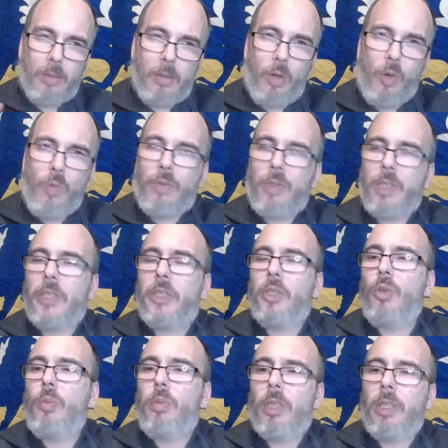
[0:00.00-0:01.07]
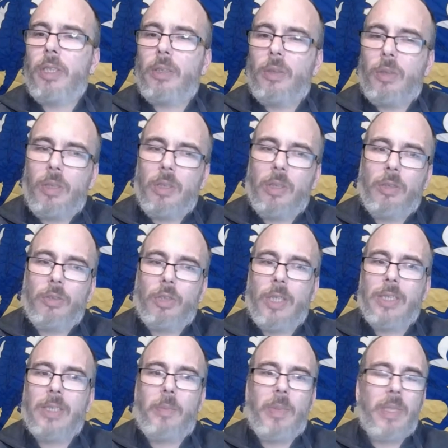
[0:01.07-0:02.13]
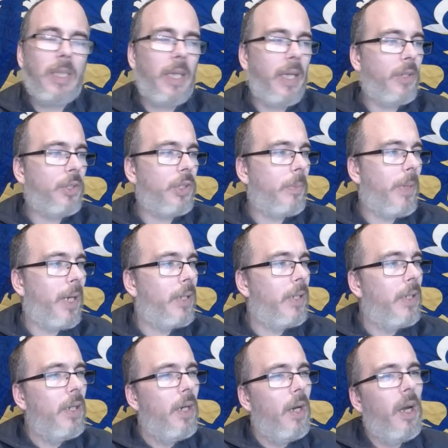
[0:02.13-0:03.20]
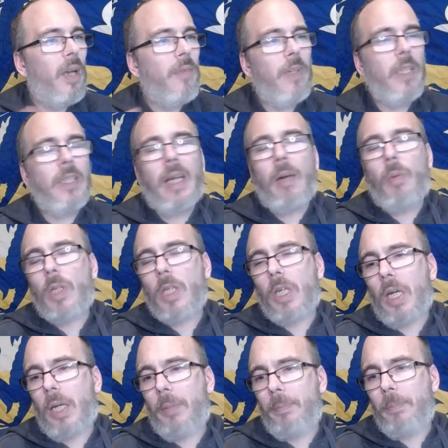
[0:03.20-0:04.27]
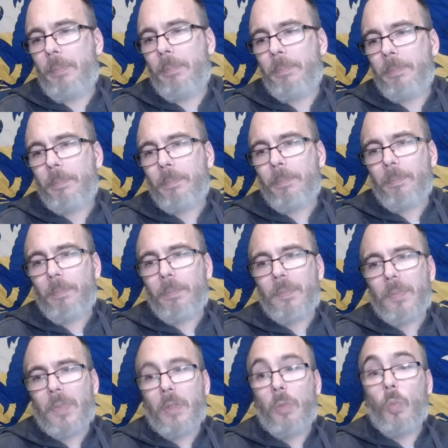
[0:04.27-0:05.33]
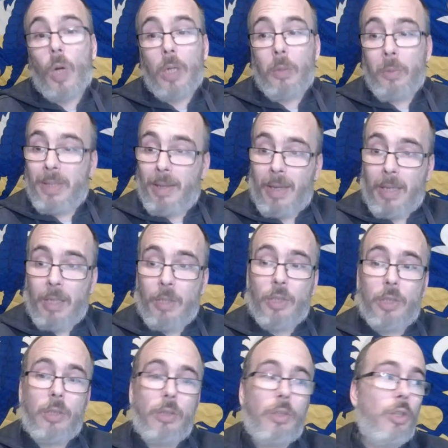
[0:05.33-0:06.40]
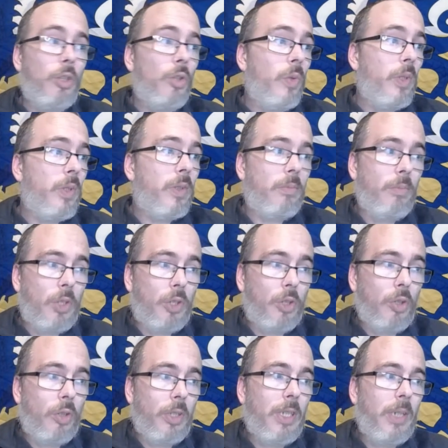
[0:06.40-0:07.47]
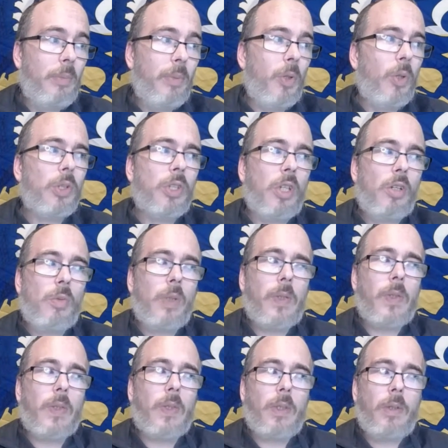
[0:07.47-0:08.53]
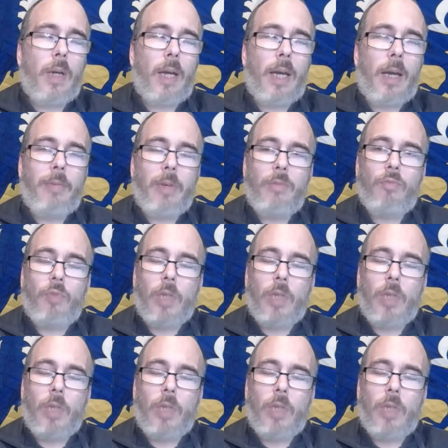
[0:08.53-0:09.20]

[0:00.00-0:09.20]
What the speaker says: over exuberant, or tries to beat that extra man. I think that will come, one, with age, two, with maturity, but also with having